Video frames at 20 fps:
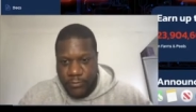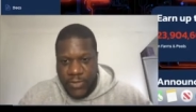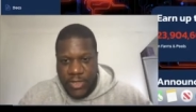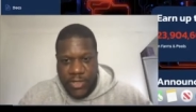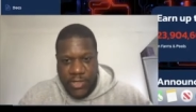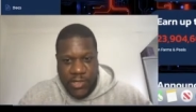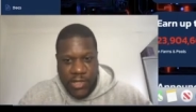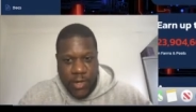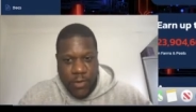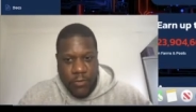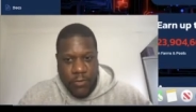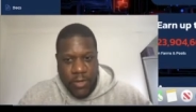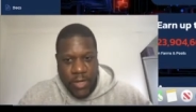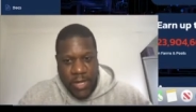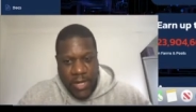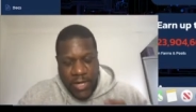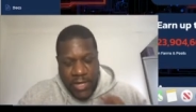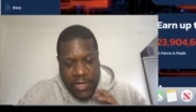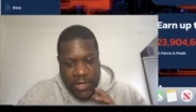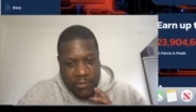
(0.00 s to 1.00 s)
So
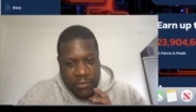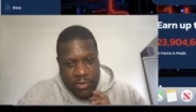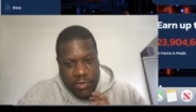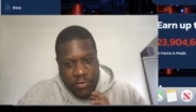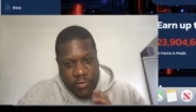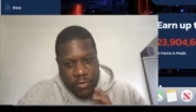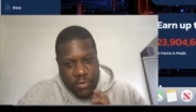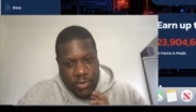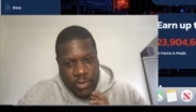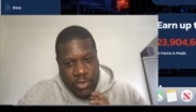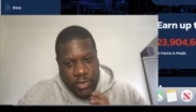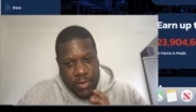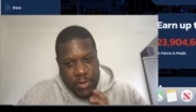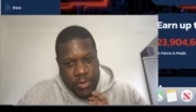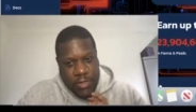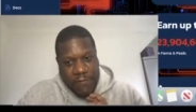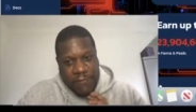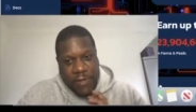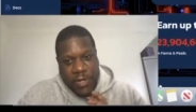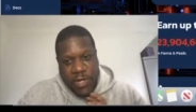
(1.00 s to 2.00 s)
there is also,
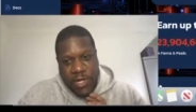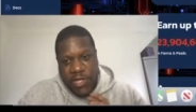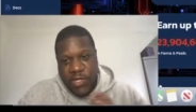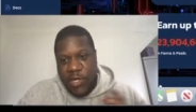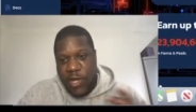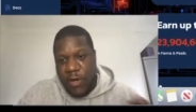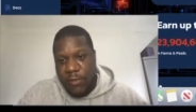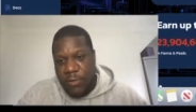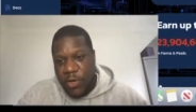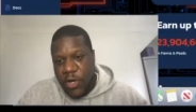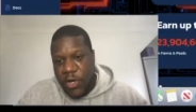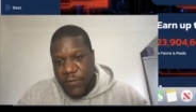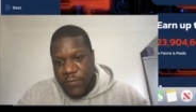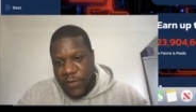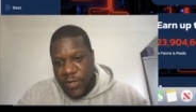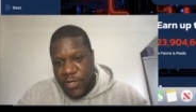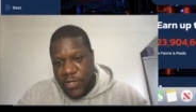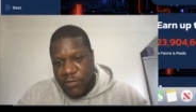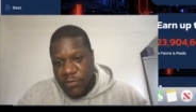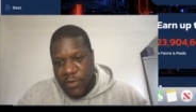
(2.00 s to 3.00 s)
they've got the time lock for
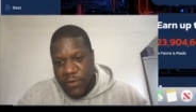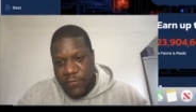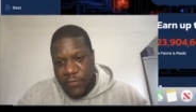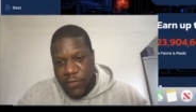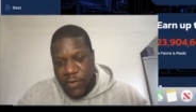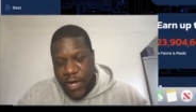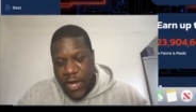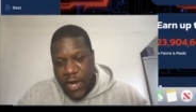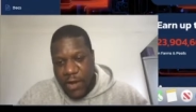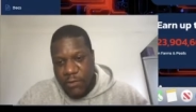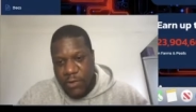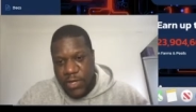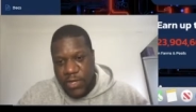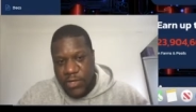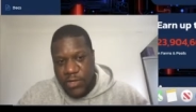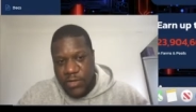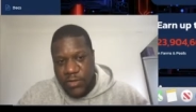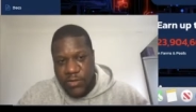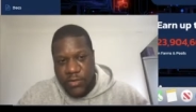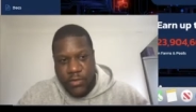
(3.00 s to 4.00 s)
the 24
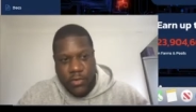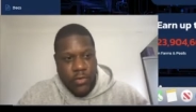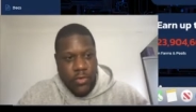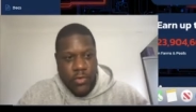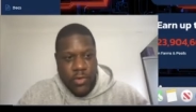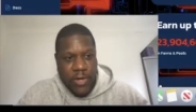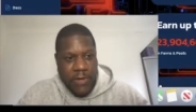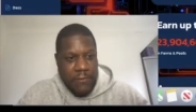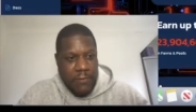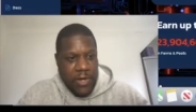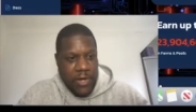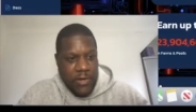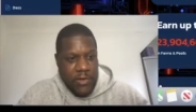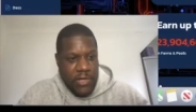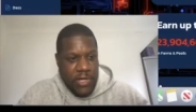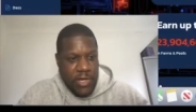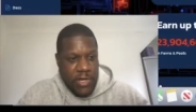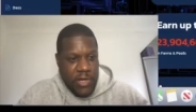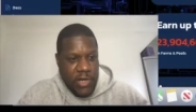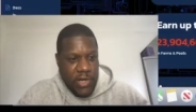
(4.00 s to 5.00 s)
hours, or if we go
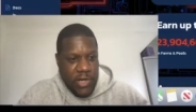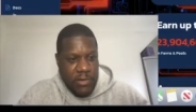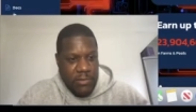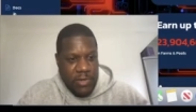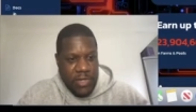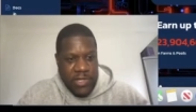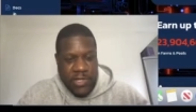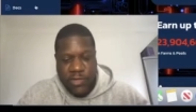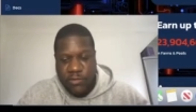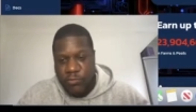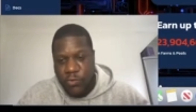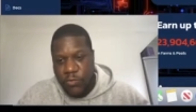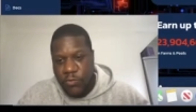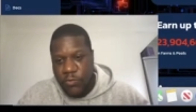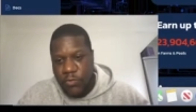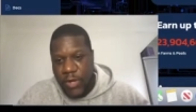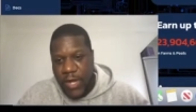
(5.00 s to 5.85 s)
to the documents, we'll